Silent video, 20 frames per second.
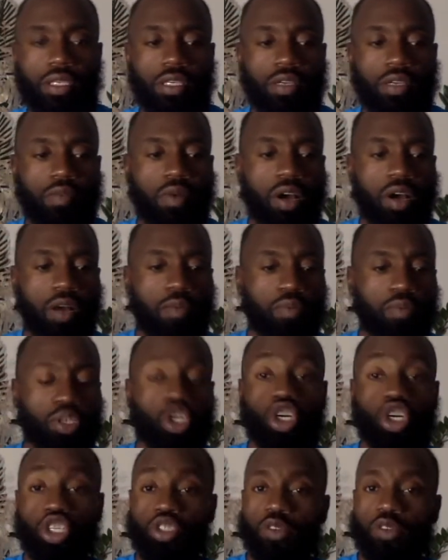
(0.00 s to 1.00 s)
But
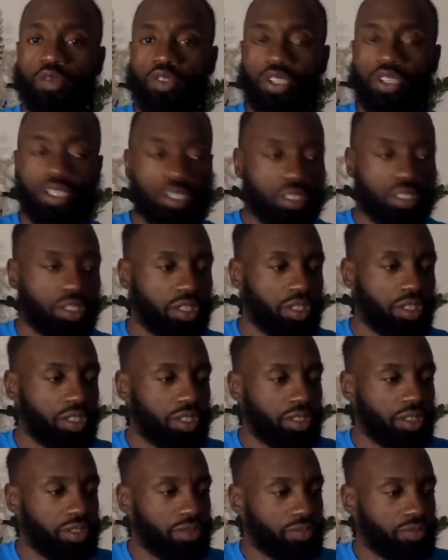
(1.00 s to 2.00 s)
because of
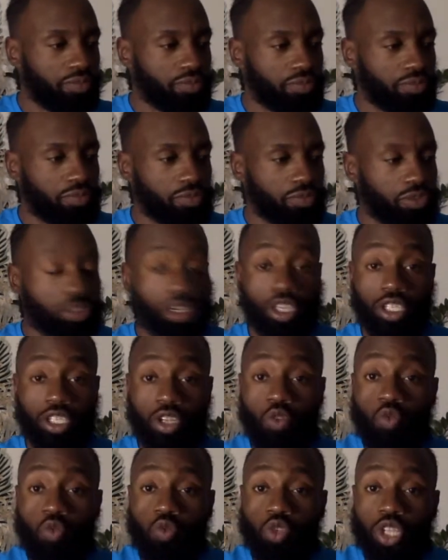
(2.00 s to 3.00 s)

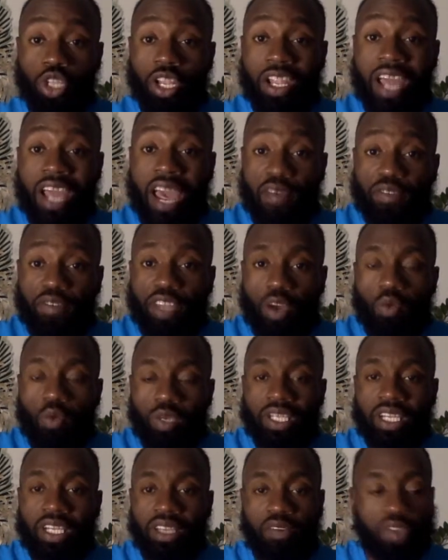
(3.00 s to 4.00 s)
the life that we
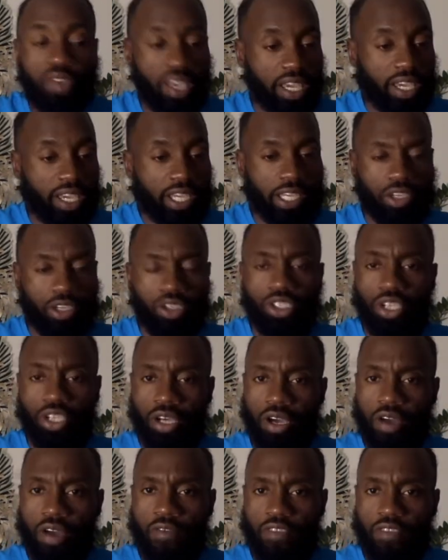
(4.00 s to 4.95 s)
live here on earth,